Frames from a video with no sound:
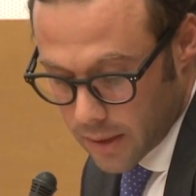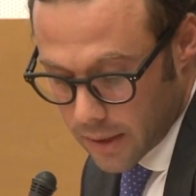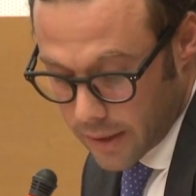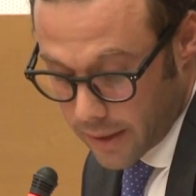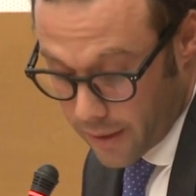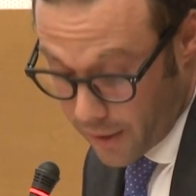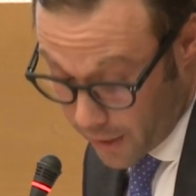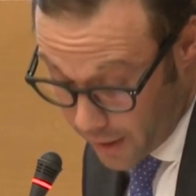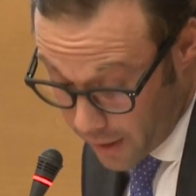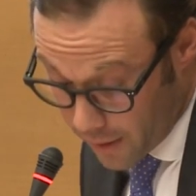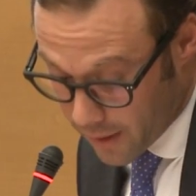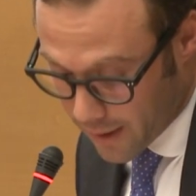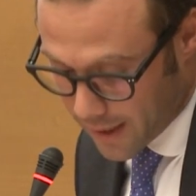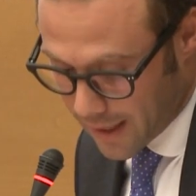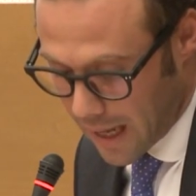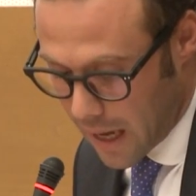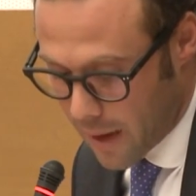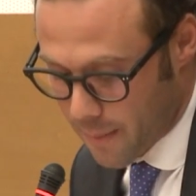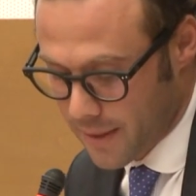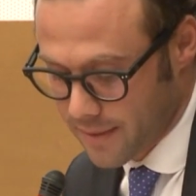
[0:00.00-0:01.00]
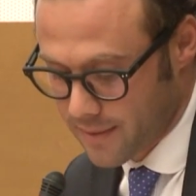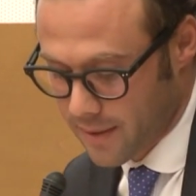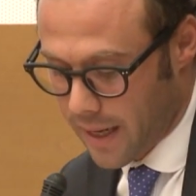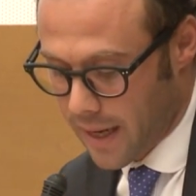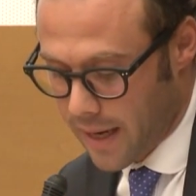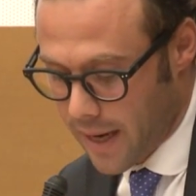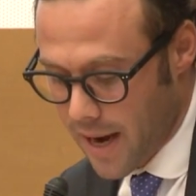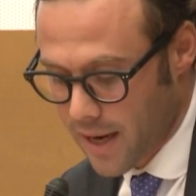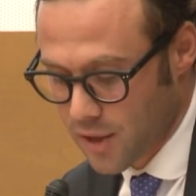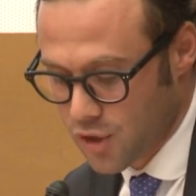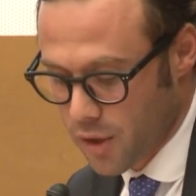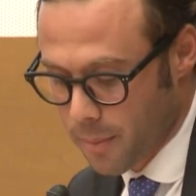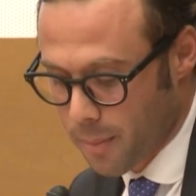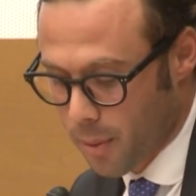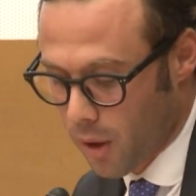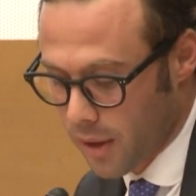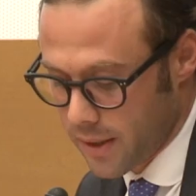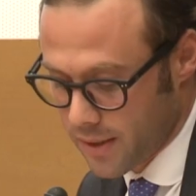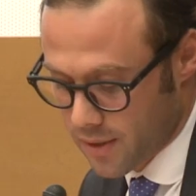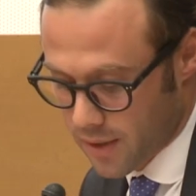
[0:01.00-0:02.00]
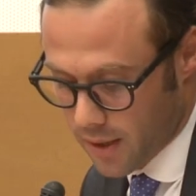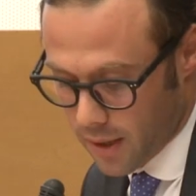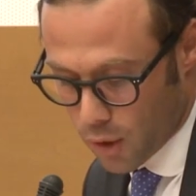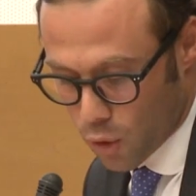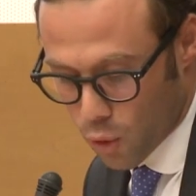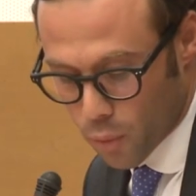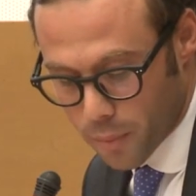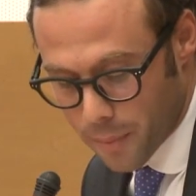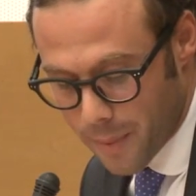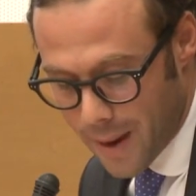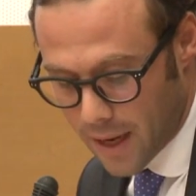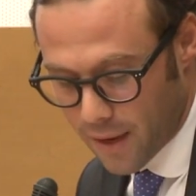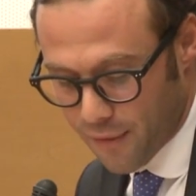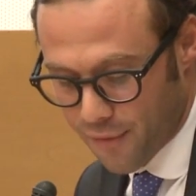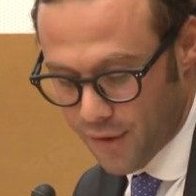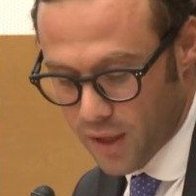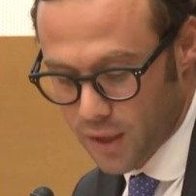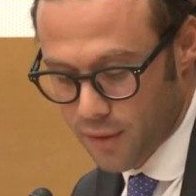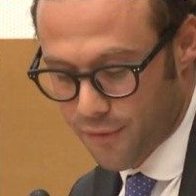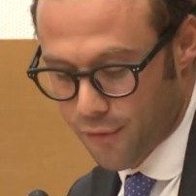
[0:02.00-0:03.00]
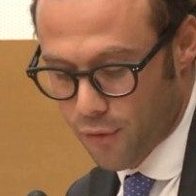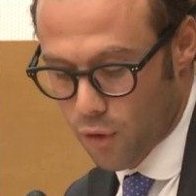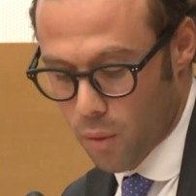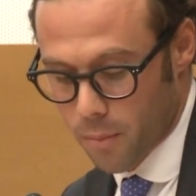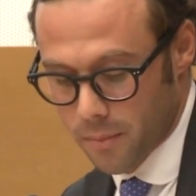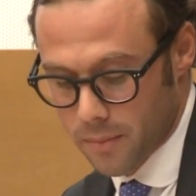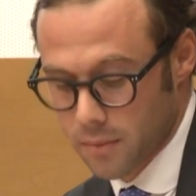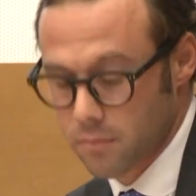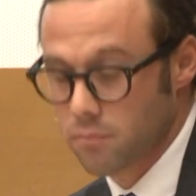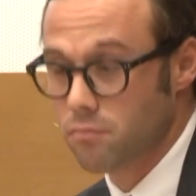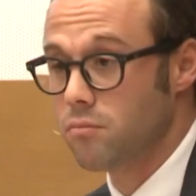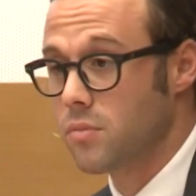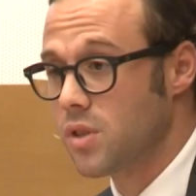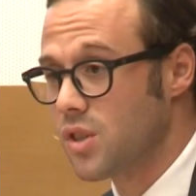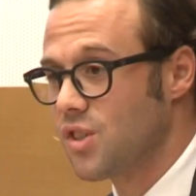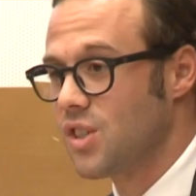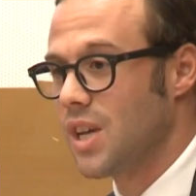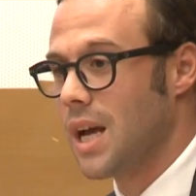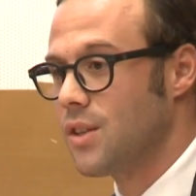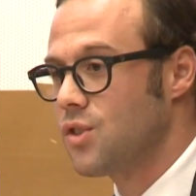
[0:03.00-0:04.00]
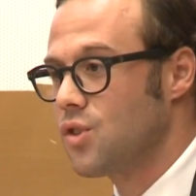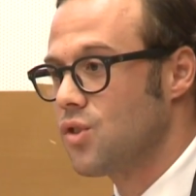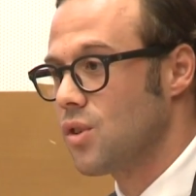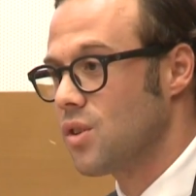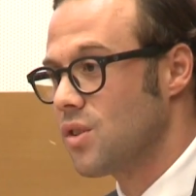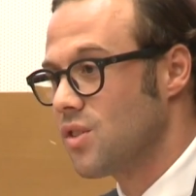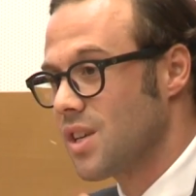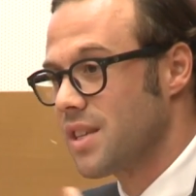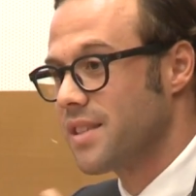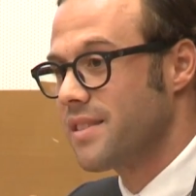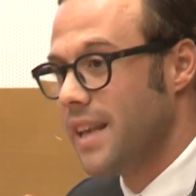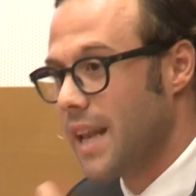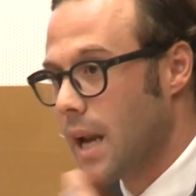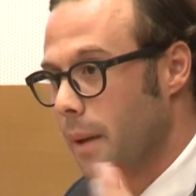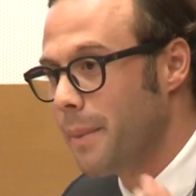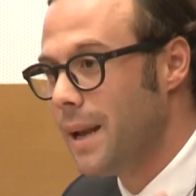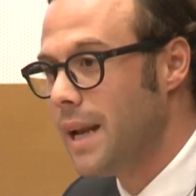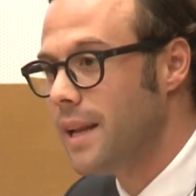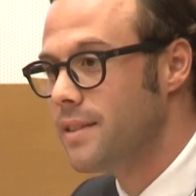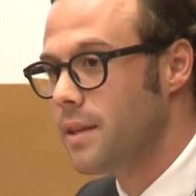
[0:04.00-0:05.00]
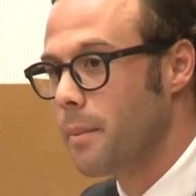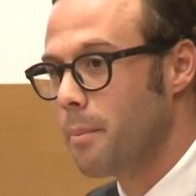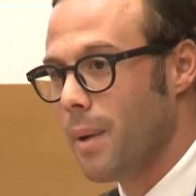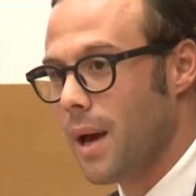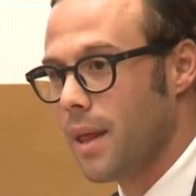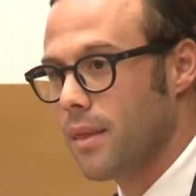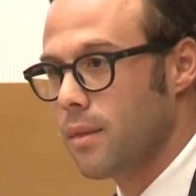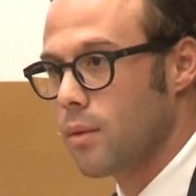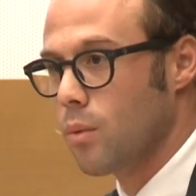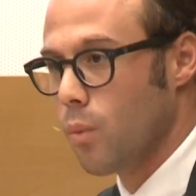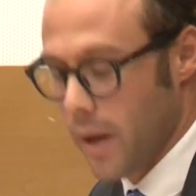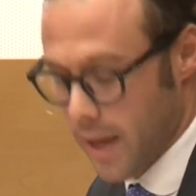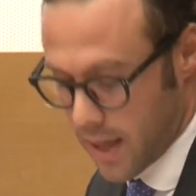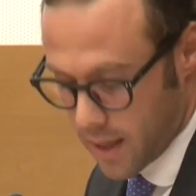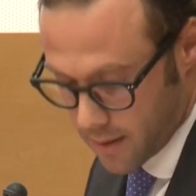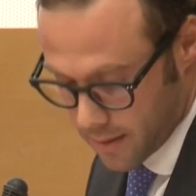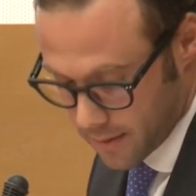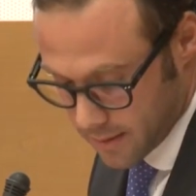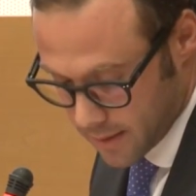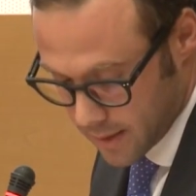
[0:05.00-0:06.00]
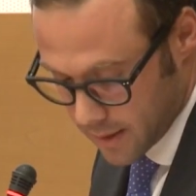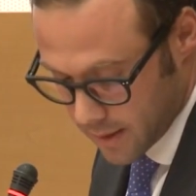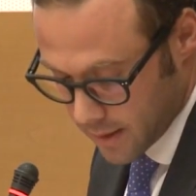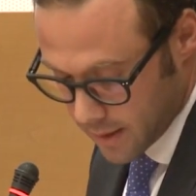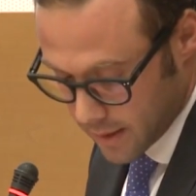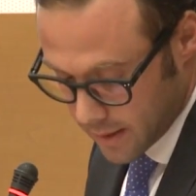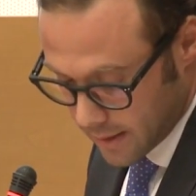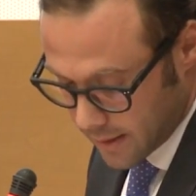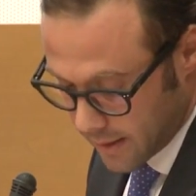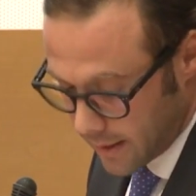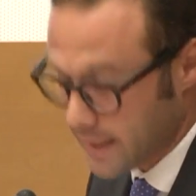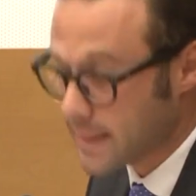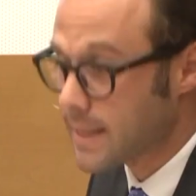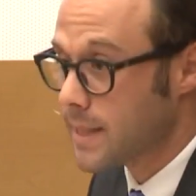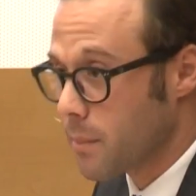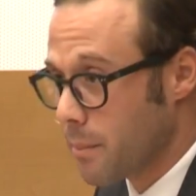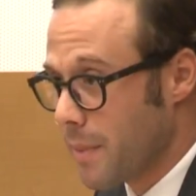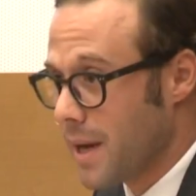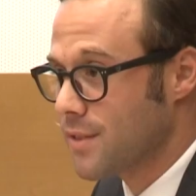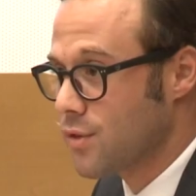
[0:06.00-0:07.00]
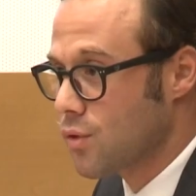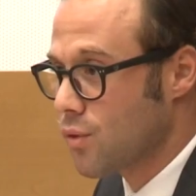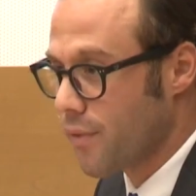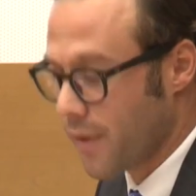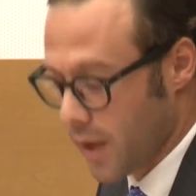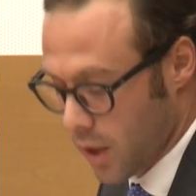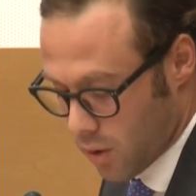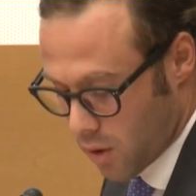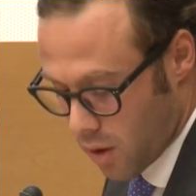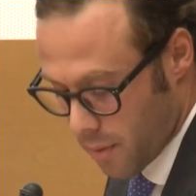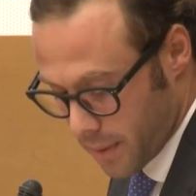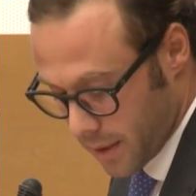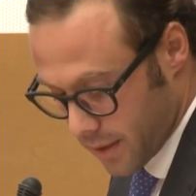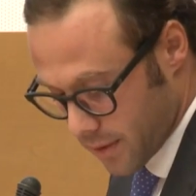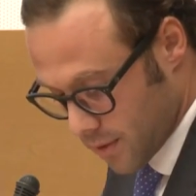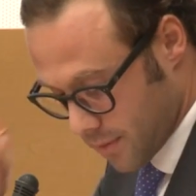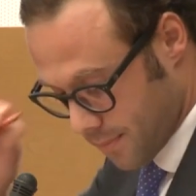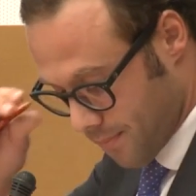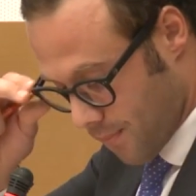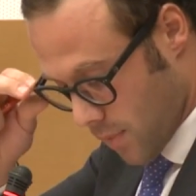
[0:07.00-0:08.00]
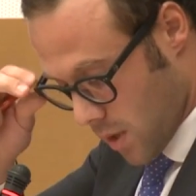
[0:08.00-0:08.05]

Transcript: her climate and energy policy could benefit from such sustainability pathway. It's a matter of economics.